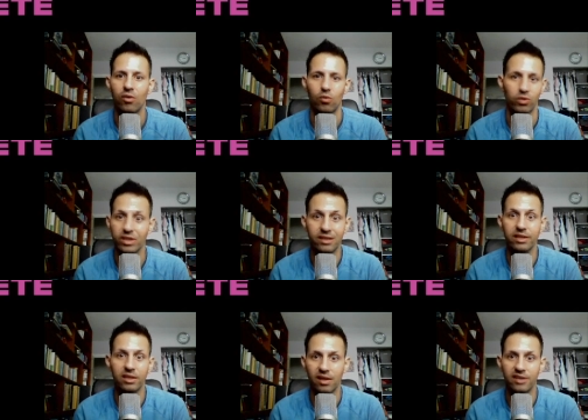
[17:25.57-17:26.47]

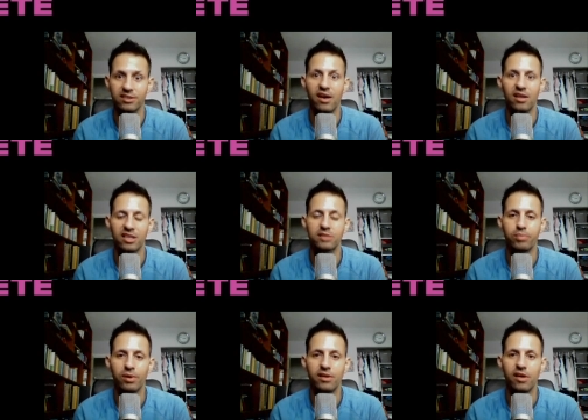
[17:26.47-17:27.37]
Let's
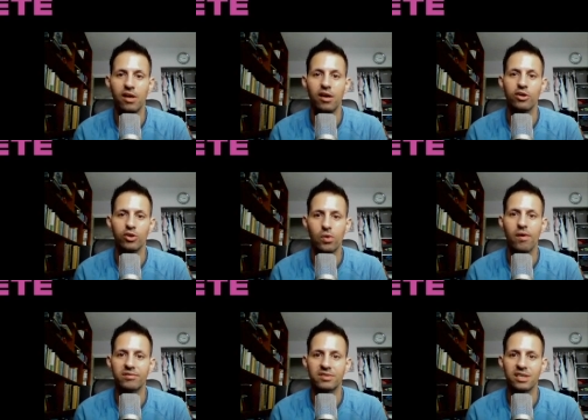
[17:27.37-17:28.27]
put
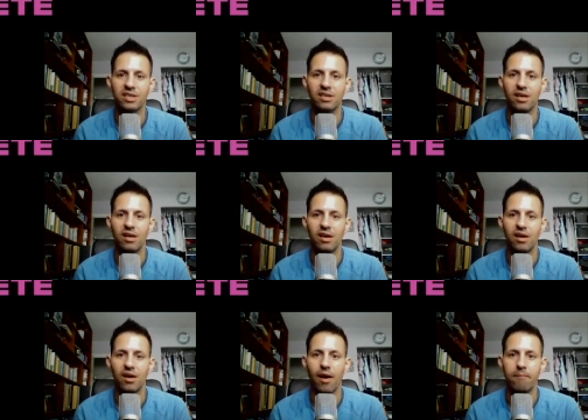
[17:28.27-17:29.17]
UFC
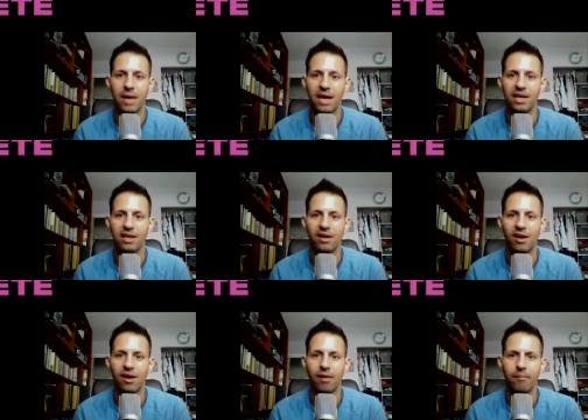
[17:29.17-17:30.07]
betting
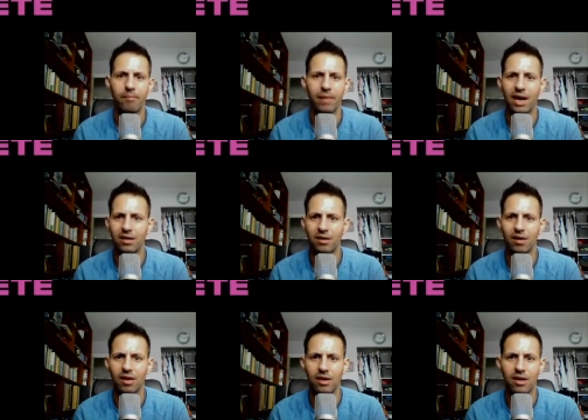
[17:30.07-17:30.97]
back
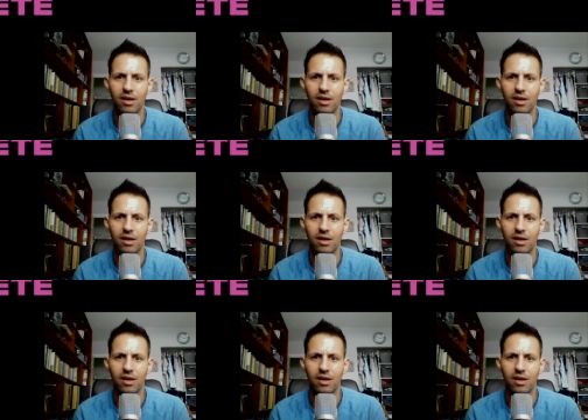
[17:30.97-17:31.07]
on